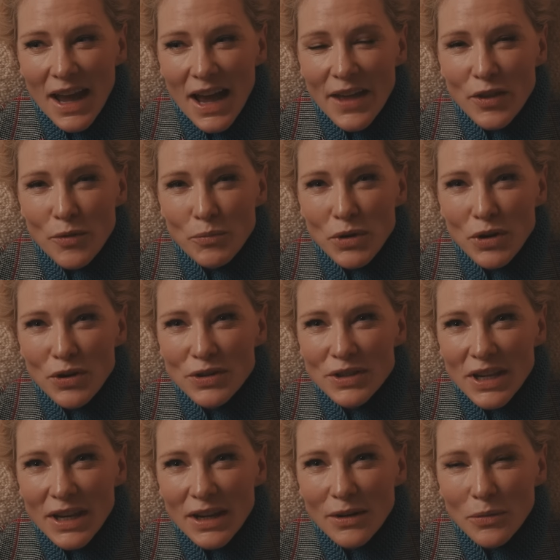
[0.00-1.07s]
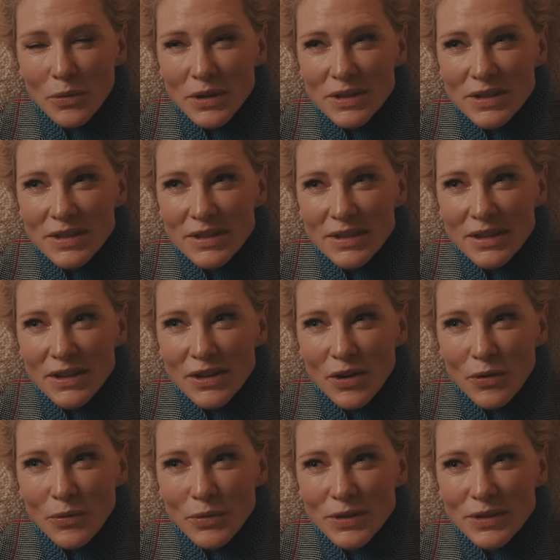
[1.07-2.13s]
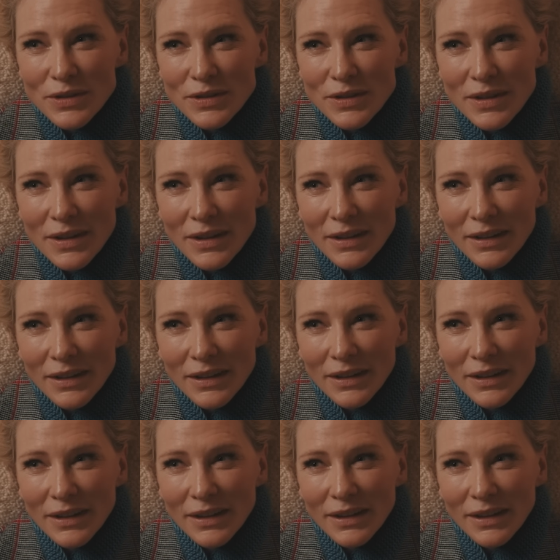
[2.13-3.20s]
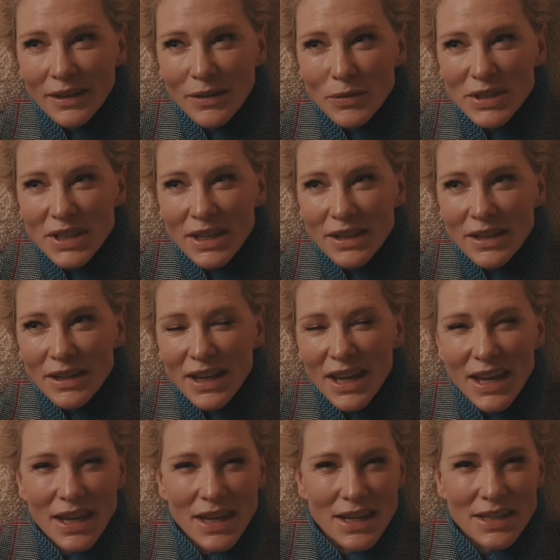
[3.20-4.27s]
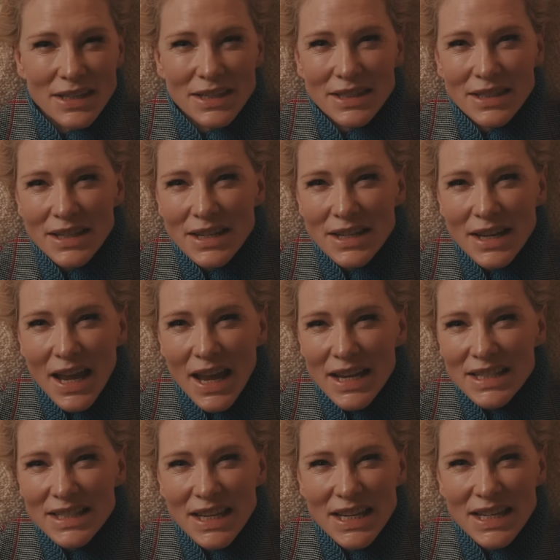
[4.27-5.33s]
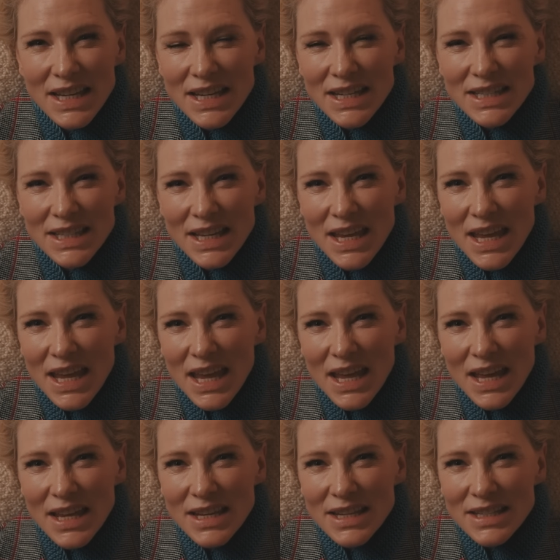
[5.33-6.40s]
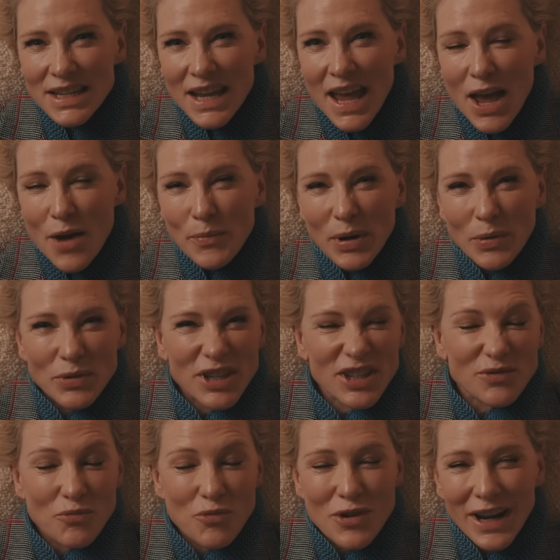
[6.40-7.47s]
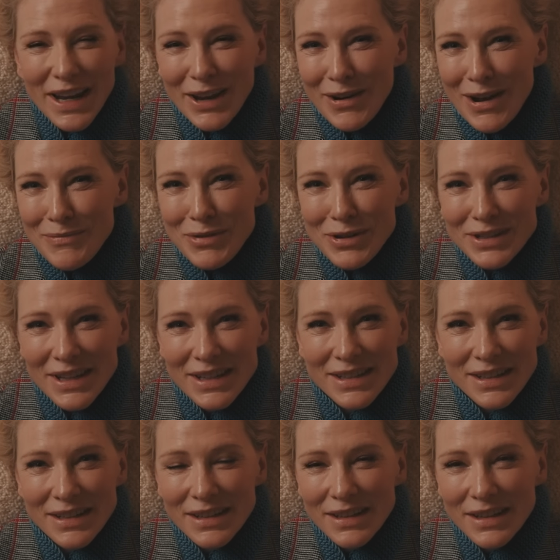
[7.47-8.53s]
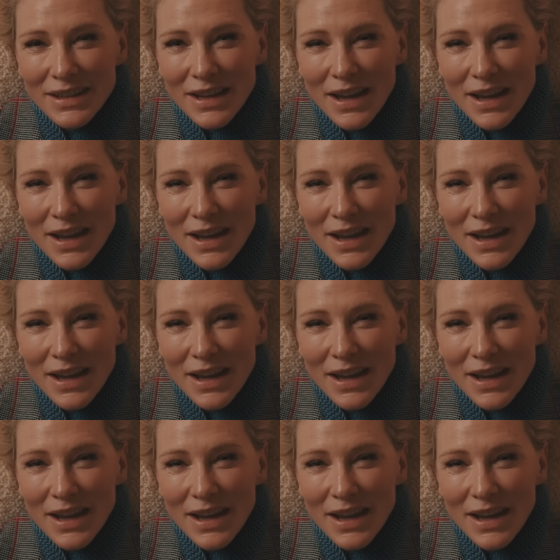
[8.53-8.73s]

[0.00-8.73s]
the music was, it was Kiss and AC/DC, but it was just really great music to